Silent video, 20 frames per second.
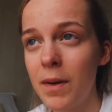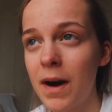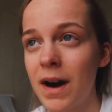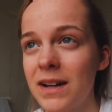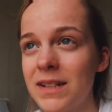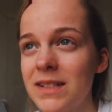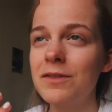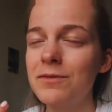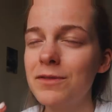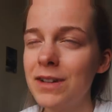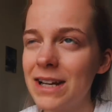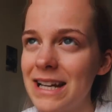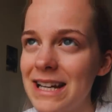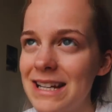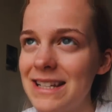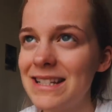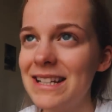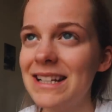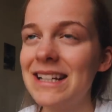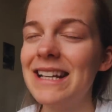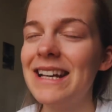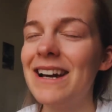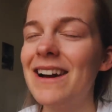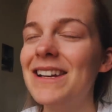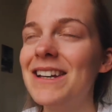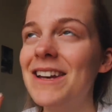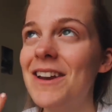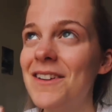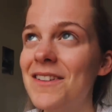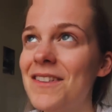but realistically,
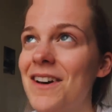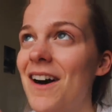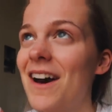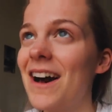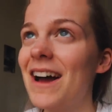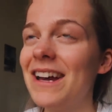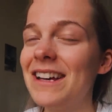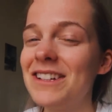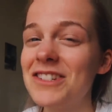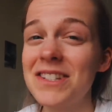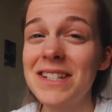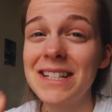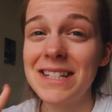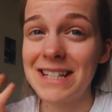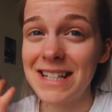I know that I just